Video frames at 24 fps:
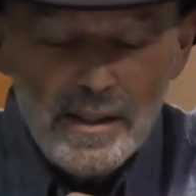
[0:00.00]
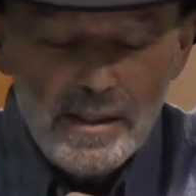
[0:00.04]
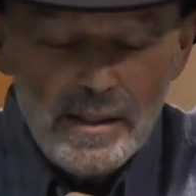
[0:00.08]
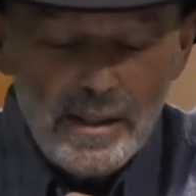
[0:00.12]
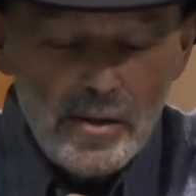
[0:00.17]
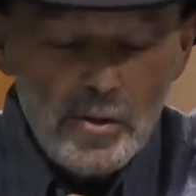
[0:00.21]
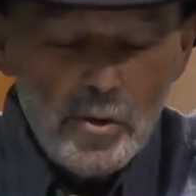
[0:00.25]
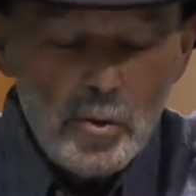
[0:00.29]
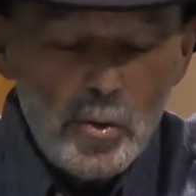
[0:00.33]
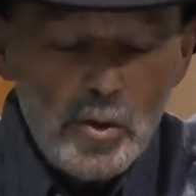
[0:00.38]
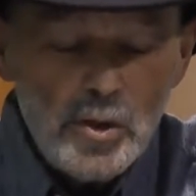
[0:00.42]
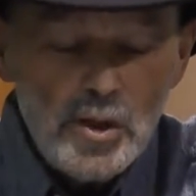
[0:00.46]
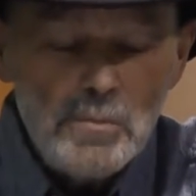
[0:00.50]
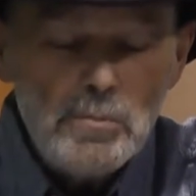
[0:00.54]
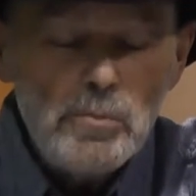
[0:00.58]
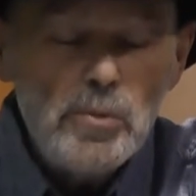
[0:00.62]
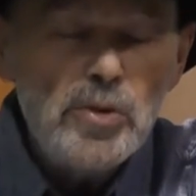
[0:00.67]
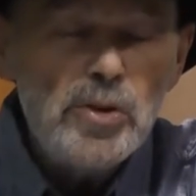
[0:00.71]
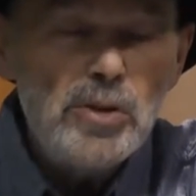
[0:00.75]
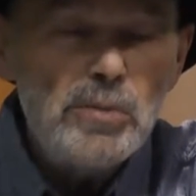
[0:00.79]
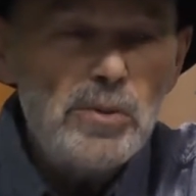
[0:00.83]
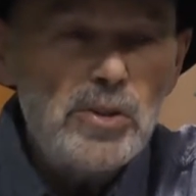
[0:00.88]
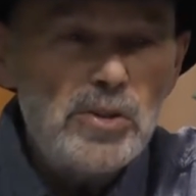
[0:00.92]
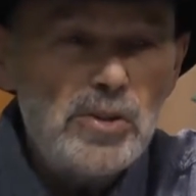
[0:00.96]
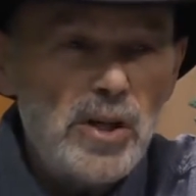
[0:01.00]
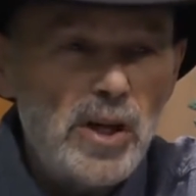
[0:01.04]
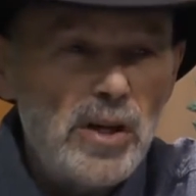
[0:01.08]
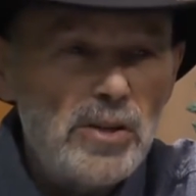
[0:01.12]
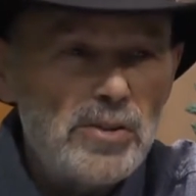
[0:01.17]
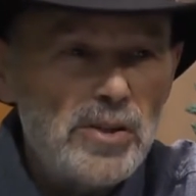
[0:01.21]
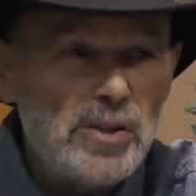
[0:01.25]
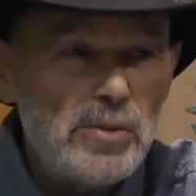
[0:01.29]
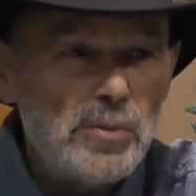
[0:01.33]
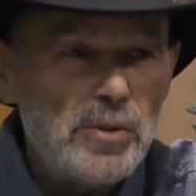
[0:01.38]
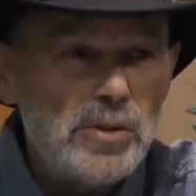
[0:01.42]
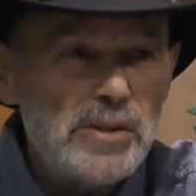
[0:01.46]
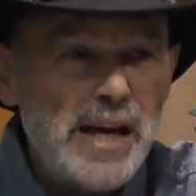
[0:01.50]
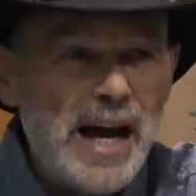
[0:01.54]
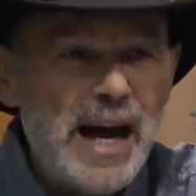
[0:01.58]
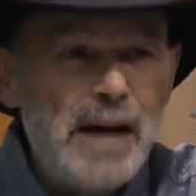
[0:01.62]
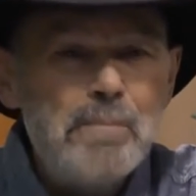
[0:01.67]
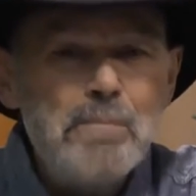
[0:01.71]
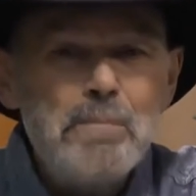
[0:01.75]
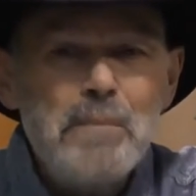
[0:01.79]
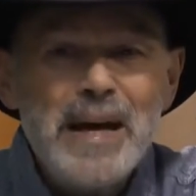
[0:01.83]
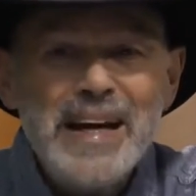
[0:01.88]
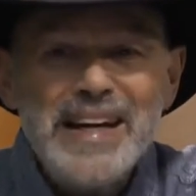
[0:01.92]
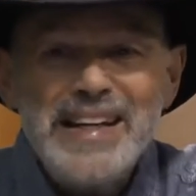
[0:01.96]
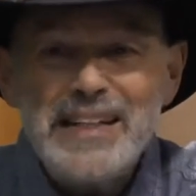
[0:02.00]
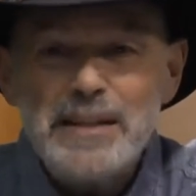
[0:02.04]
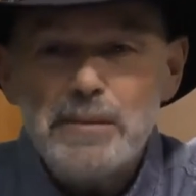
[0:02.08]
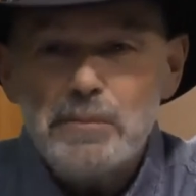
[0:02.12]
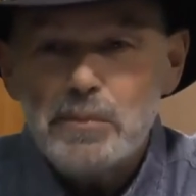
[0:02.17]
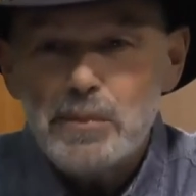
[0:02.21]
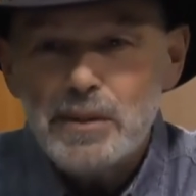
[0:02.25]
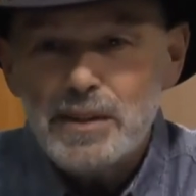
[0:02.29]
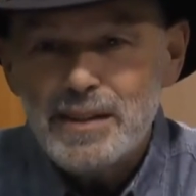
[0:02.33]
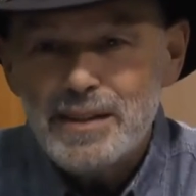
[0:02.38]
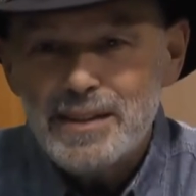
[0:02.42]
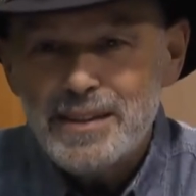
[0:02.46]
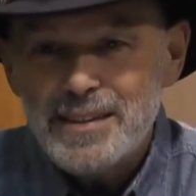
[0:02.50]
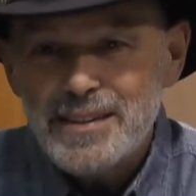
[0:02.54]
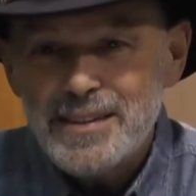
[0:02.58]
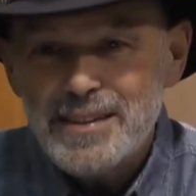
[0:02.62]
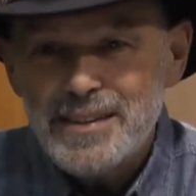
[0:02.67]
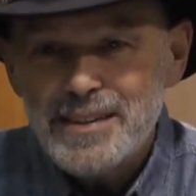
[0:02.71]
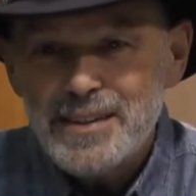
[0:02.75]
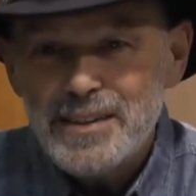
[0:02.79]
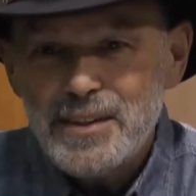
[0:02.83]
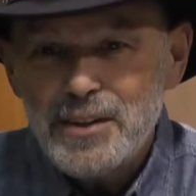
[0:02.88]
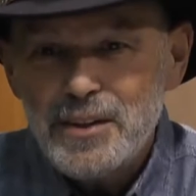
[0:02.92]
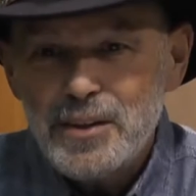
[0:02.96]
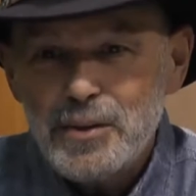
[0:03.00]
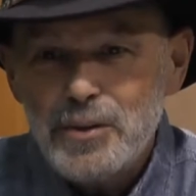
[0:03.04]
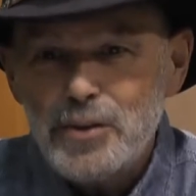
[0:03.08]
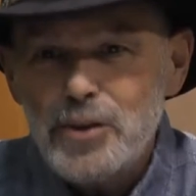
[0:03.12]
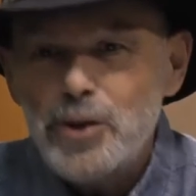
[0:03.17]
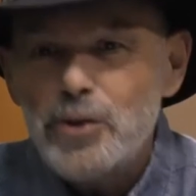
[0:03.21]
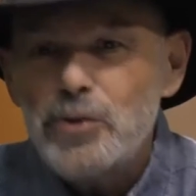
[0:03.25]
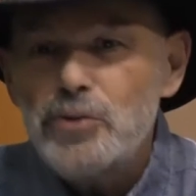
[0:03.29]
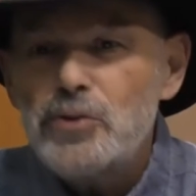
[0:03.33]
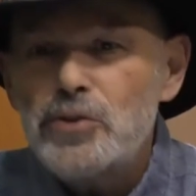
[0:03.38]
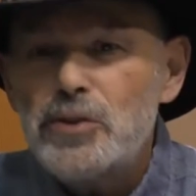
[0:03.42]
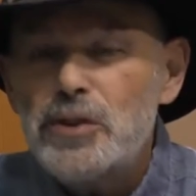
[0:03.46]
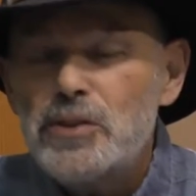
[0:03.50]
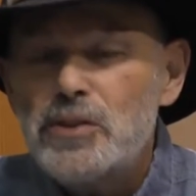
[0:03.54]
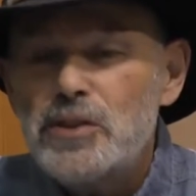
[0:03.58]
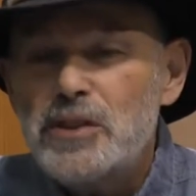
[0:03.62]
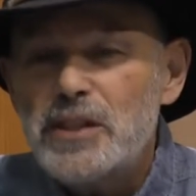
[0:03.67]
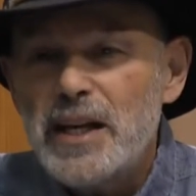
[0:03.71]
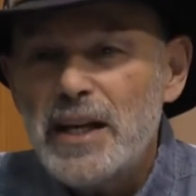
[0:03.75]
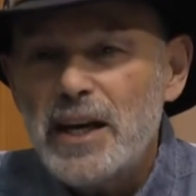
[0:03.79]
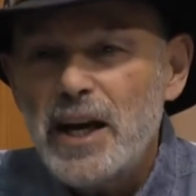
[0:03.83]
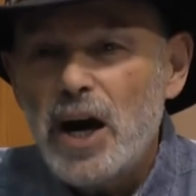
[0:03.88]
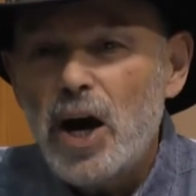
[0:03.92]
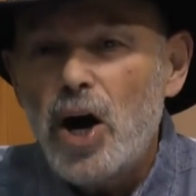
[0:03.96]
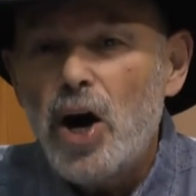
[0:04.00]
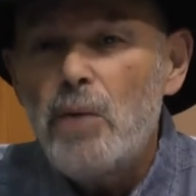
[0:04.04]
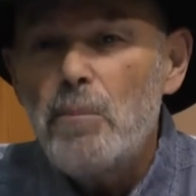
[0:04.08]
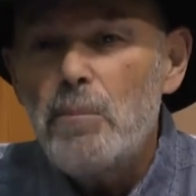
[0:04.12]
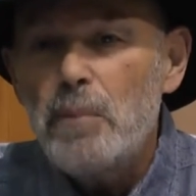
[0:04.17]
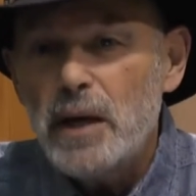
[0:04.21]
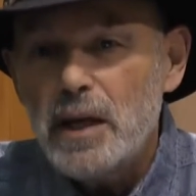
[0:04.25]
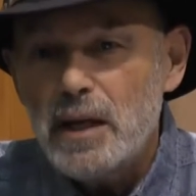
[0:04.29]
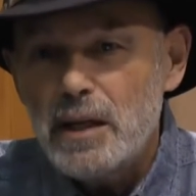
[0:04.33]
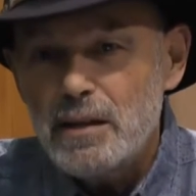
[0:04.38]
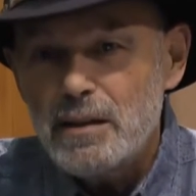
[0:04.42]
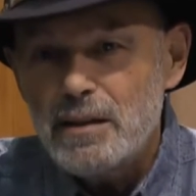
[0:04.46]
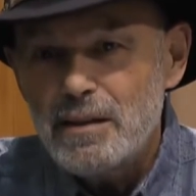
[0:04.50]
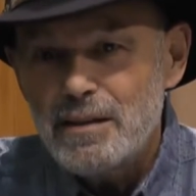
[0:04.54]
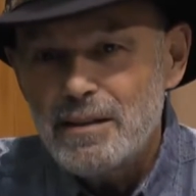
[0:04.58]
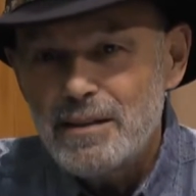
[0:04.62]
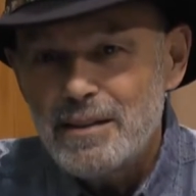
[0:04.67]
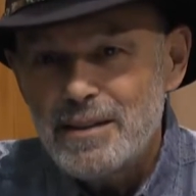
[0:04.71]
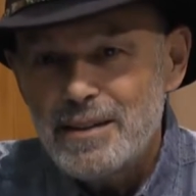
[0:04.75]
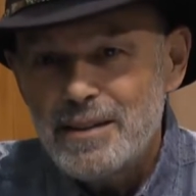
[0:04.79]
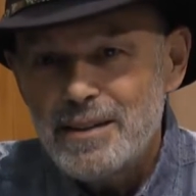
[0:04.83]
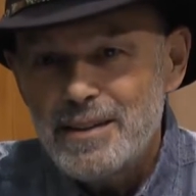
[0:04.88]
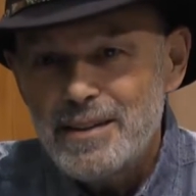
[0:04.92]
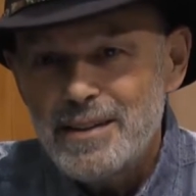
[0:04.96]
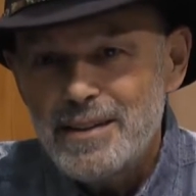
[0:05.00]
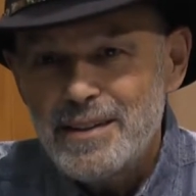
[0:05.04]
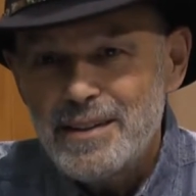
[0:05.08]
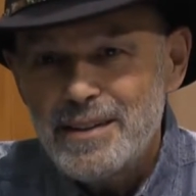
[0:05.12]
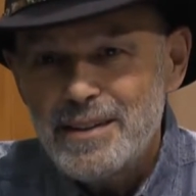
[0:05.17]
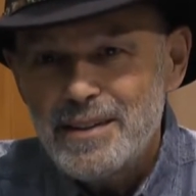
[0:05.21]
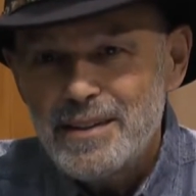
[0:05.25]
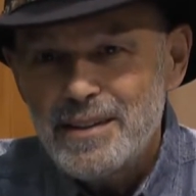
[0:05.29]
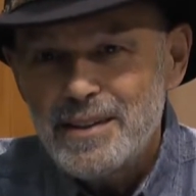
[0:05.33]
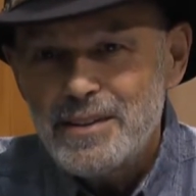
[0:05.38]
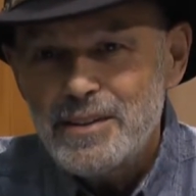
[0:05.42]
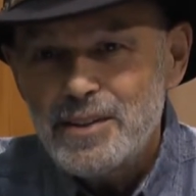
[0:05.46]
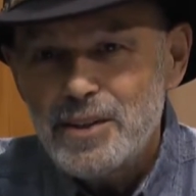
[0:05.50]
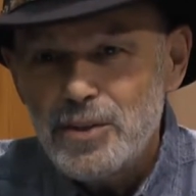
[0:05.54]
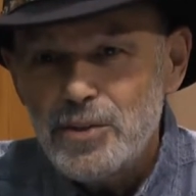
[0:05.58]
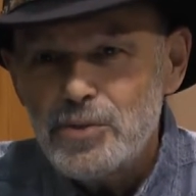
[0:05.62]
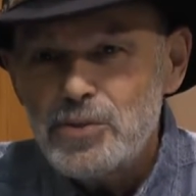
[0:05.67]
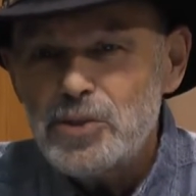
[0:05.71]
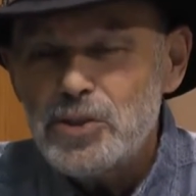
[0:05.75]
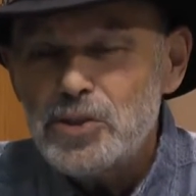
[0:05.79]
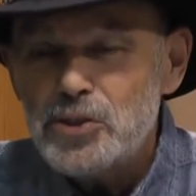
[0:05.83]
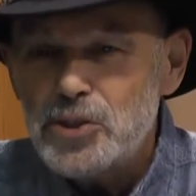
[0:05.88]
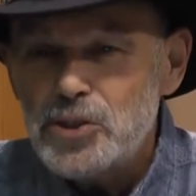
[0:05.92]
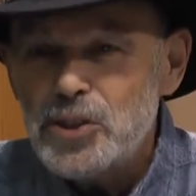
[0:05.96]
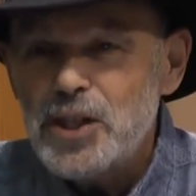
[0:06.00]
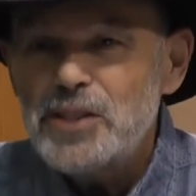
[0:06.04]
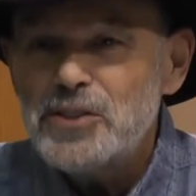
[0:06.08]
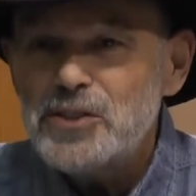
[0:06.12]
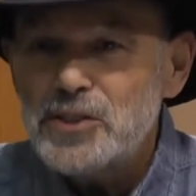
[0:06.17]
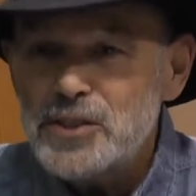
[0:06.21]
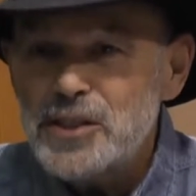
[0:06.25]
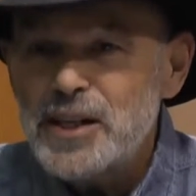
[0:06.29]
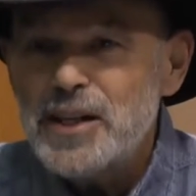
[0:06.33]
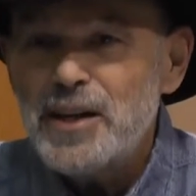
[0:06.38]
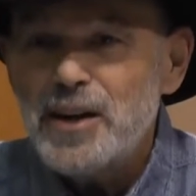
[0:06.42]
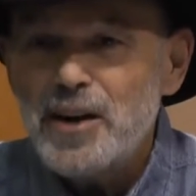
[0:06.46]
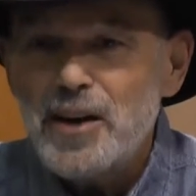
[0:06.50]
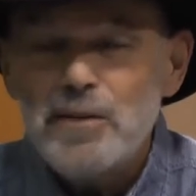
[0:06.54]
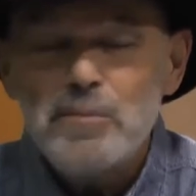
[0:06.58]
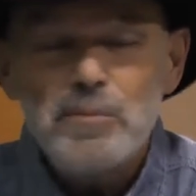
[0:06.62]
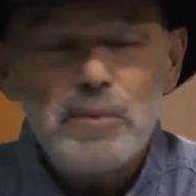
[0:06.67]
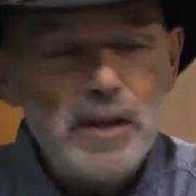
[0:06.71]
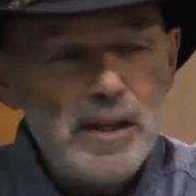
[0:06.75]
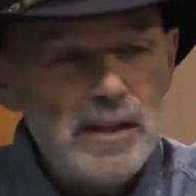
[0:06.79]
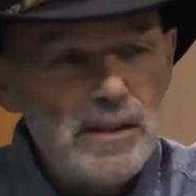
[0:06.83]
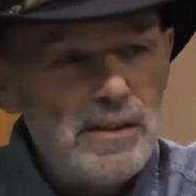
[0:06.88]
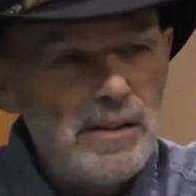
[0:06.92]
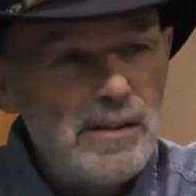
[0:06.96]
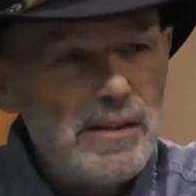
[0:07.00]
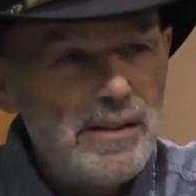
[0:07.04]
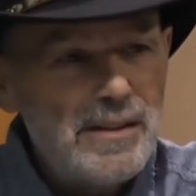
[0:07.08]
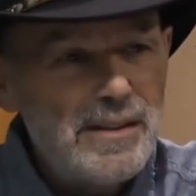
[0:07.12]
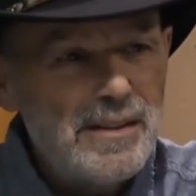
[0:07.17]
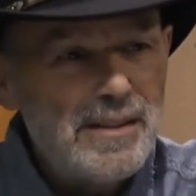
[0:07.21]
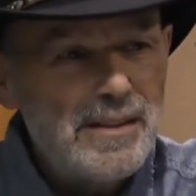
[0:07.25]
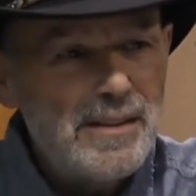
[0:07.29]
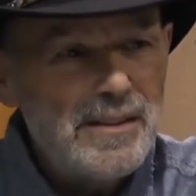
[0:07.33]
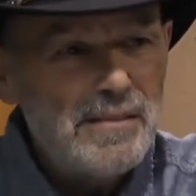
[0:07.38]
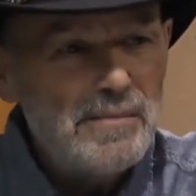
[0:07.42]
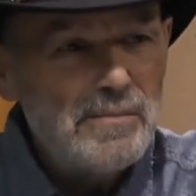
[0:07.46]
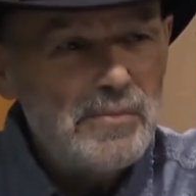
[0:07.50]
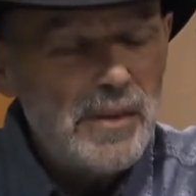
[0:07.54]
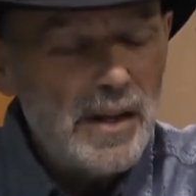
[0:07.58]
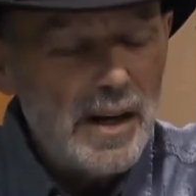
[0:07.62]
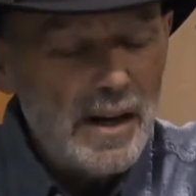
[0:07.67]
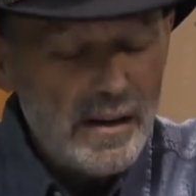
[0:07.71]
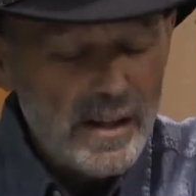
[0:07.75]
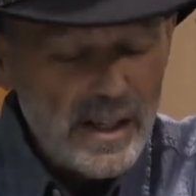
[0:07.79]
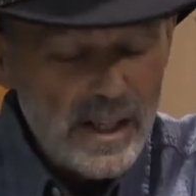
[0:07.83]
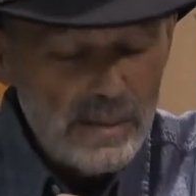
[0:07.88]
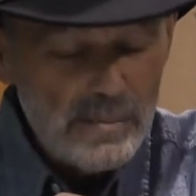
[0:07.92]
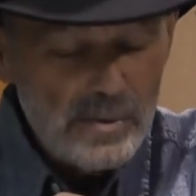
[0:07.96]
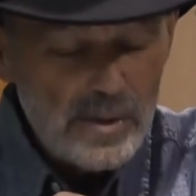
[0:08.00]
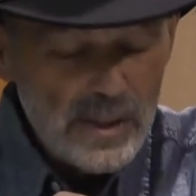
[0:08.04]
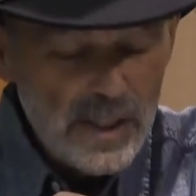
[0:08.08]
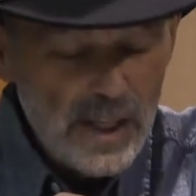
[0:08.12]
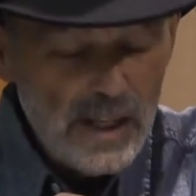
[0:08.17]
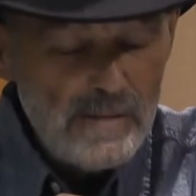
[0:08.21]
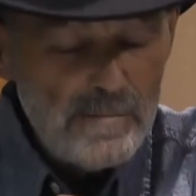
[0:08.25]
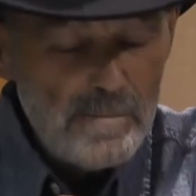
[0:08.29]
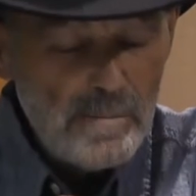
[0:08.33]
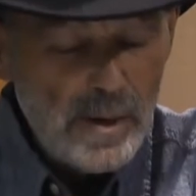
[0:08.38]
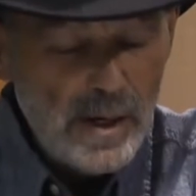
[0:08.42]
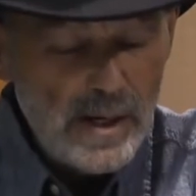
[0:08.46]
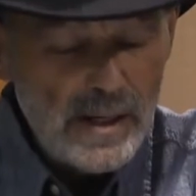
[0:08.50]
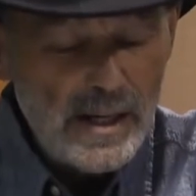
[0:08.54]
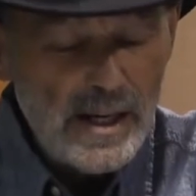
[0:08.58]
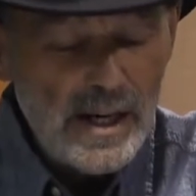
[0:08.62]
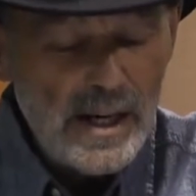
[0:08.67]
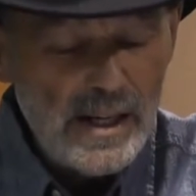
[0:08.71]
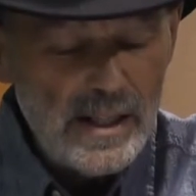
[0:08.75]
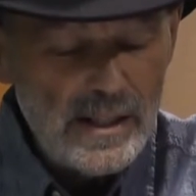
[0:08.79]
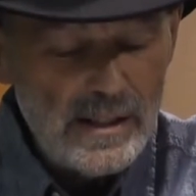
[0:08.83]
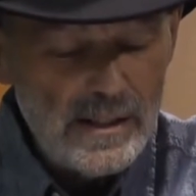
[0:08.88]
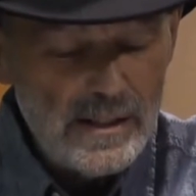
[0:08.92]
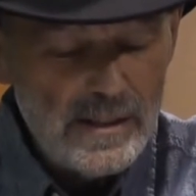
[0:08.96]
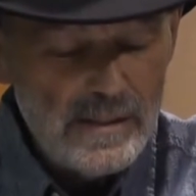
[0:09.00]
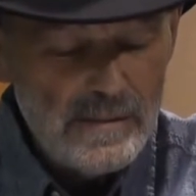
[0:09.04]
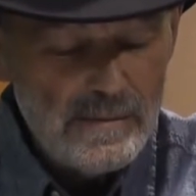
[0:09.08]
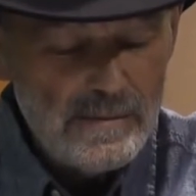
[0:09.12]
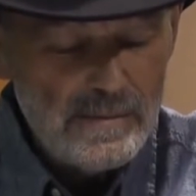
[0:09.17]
Now, the word amunim is also the words amenim, those that say Amen, that those that just say Amen are kept safe by God.